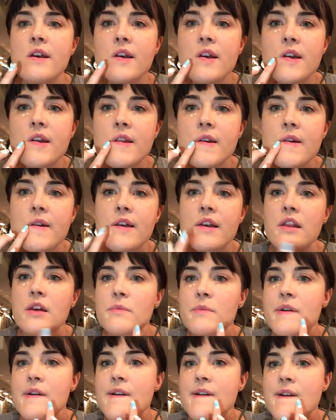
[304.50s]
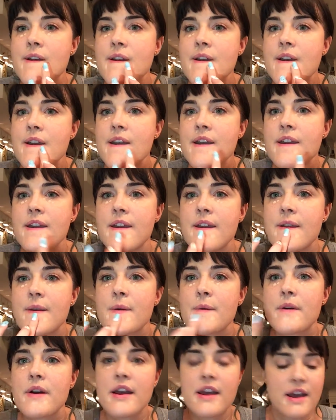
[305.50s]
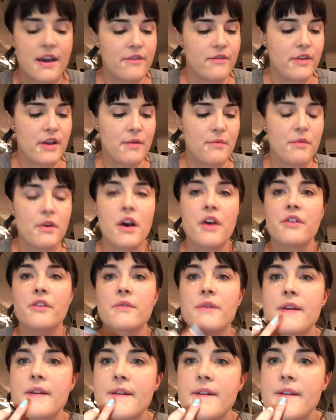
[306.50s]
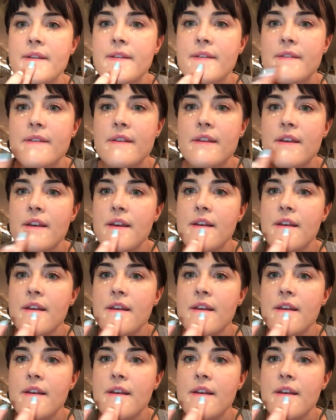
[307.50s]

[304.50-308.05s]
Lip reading: and a little bit here where I have that other redness.